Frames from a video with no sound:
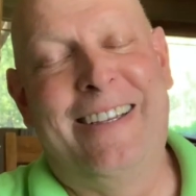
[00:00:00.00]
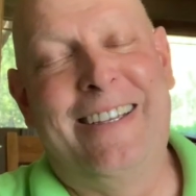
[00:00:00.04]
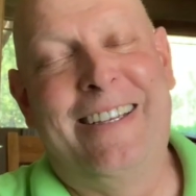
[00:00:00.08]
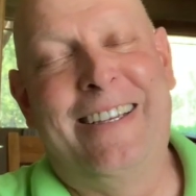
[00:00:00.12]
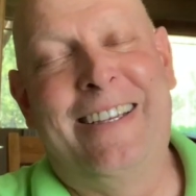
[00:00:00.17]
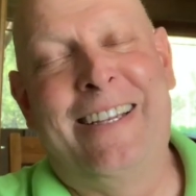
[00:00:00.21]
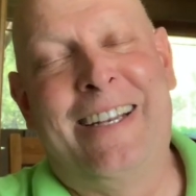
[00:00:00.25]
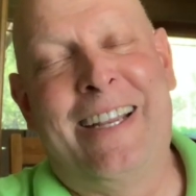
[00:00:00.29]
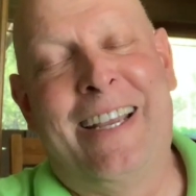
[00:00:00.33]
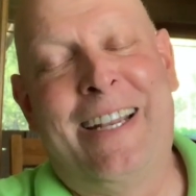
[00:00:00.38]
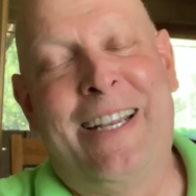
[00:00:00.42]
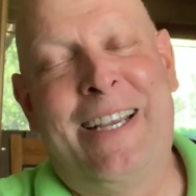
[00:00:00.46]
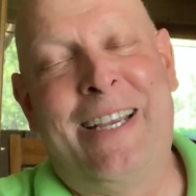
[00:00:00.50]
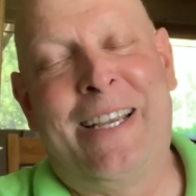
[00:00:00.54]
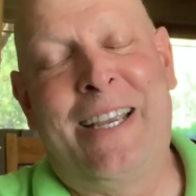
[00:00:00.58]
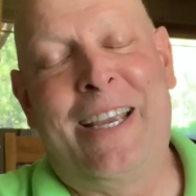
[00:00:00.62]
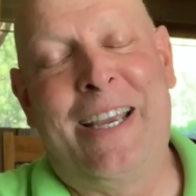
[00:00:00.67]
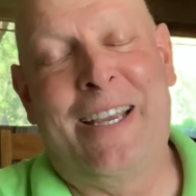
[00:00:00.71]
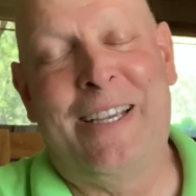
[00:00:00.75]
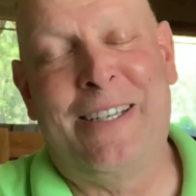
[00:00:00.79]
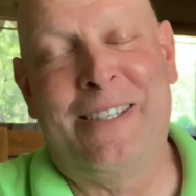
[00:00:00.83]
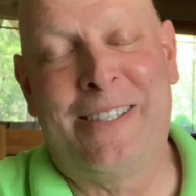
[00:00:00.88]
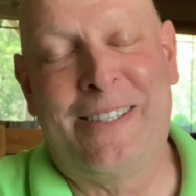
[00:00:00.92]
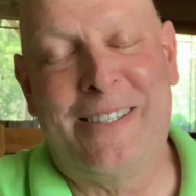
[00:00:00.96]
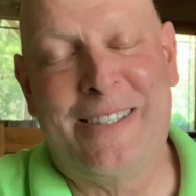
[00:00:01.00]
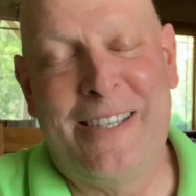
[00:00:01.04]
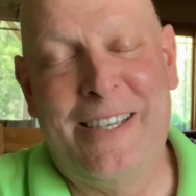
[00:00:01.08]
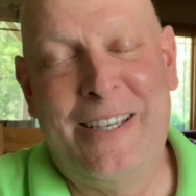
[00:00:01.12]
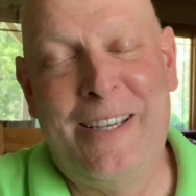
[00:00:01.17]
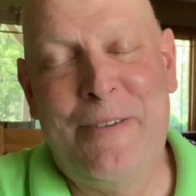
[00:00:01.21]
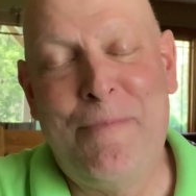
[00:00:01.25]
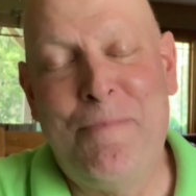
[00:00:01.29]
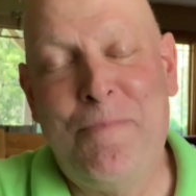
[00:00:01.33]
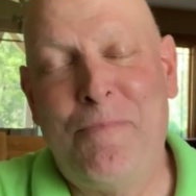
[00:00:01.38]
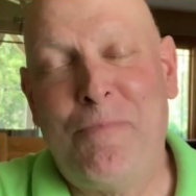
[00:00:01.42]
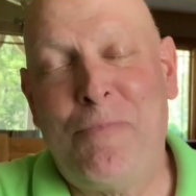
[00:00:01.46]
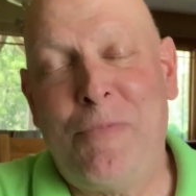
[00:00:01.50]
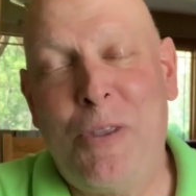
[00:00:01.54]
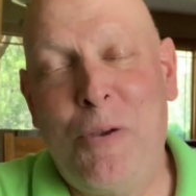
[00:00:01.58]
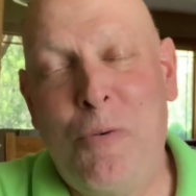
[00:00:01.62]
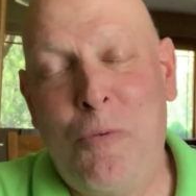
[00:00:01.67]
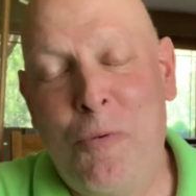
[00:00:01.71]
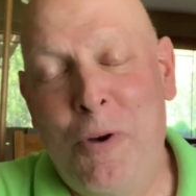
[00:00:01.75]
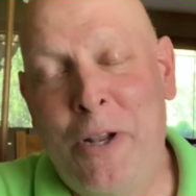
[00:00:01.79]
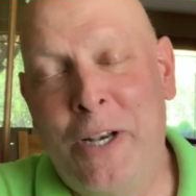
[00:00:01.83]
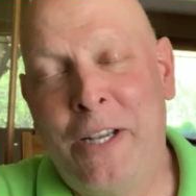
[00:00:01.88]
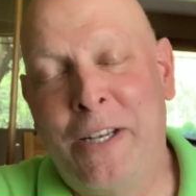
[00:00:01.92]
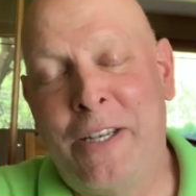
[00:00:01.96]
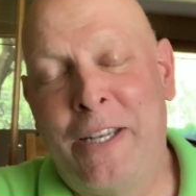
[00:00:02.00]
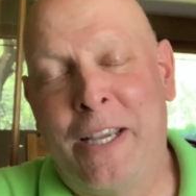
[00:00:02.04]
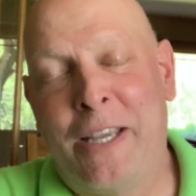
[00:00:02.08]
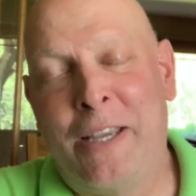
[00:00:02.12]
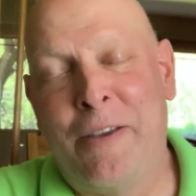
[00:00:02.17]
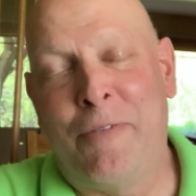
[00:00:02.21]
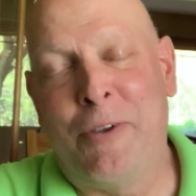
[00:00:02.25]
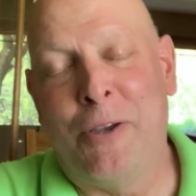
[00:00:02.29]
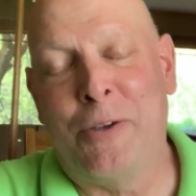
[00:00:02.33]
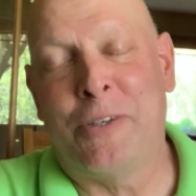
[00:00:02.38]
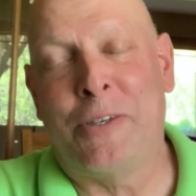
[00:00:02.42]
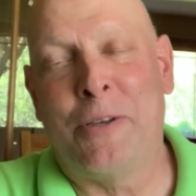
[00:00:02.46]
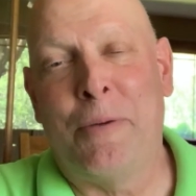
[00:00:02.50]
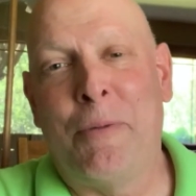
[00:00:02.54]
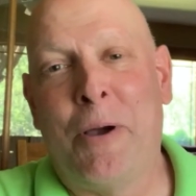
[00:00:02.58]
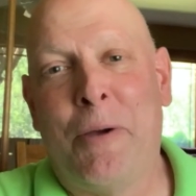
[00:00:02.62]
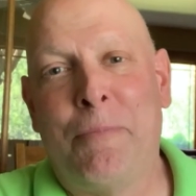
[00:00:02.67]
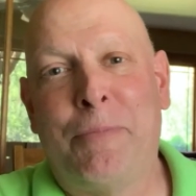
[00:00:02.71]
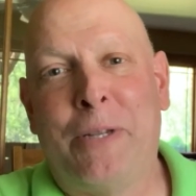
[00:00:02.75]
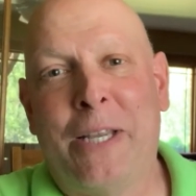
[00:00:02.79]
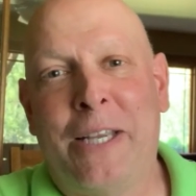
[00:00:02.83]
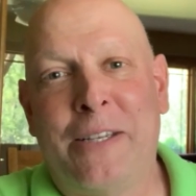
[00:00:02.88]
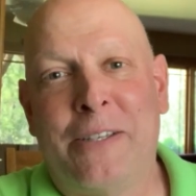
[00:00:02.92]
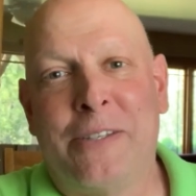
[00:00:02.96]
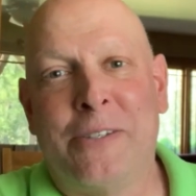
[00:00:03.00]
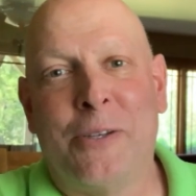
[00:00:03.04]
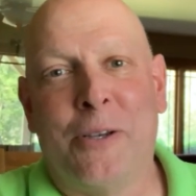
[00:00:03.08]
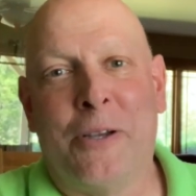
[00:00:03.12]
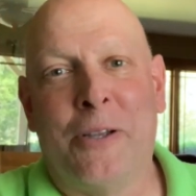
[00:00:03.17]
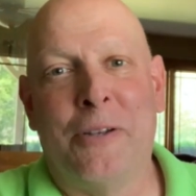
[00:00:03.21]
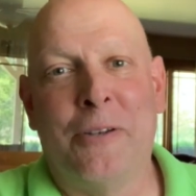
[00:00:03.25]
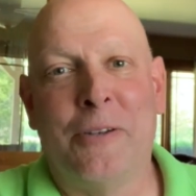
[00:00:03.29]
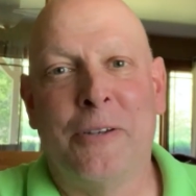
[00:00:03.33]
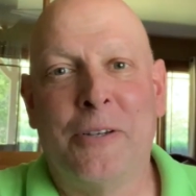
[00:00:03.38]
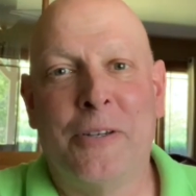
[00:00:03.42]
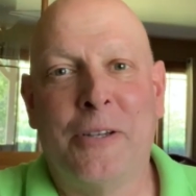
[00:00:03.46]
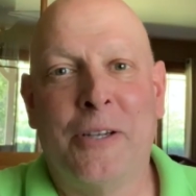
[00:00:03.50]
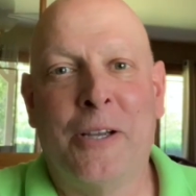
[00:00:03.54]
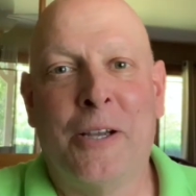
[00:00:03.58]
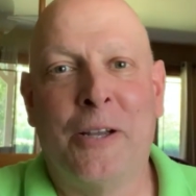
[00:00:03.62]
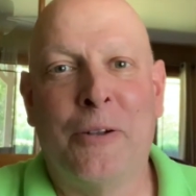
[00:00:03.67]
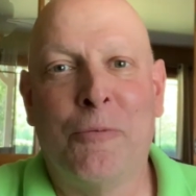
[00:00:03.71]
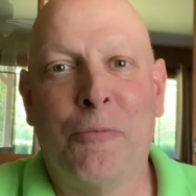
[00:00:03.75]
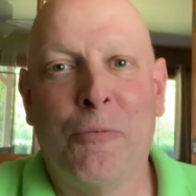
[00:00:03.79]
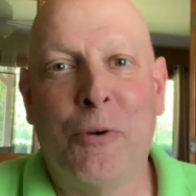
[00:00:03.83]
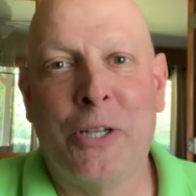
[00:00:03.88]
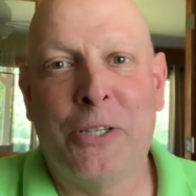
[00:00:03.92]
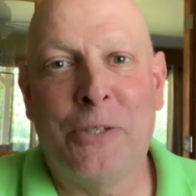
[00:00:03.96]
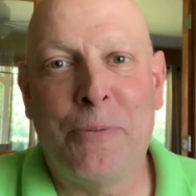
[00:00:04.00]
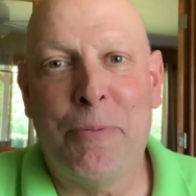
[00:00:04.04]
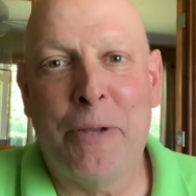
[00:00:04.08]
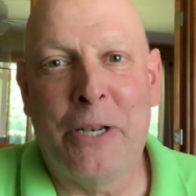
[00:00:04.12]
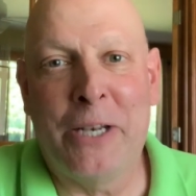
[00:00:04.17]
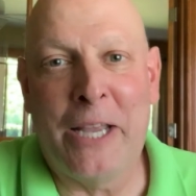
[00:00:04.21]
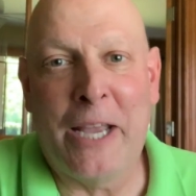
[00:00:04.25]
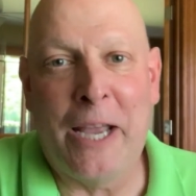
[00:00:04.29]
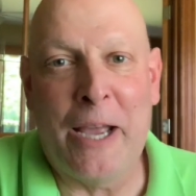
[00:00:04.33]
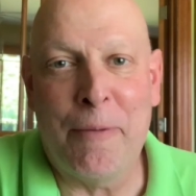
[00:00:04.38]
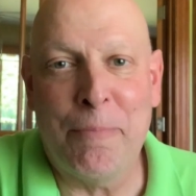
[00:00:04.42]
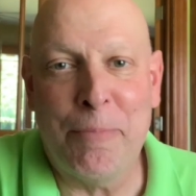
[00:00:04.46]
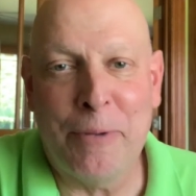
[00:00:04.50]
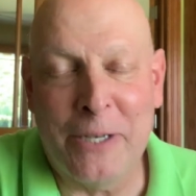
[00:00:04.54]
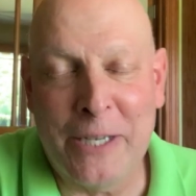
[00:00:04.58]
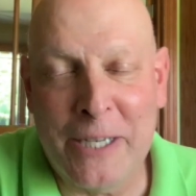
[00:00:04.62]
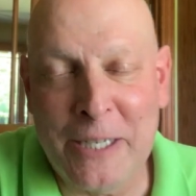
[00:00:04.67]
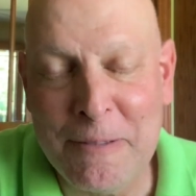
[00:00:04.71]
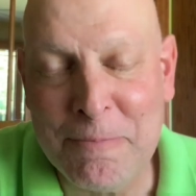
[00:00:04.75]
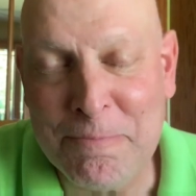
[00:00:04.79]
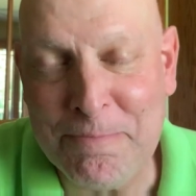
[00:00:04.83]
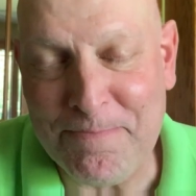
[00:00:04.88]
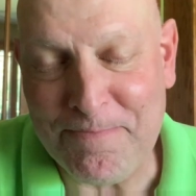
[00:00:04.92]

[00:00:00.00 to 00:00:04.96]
in any case, wanted to give you some updates on what's been happening.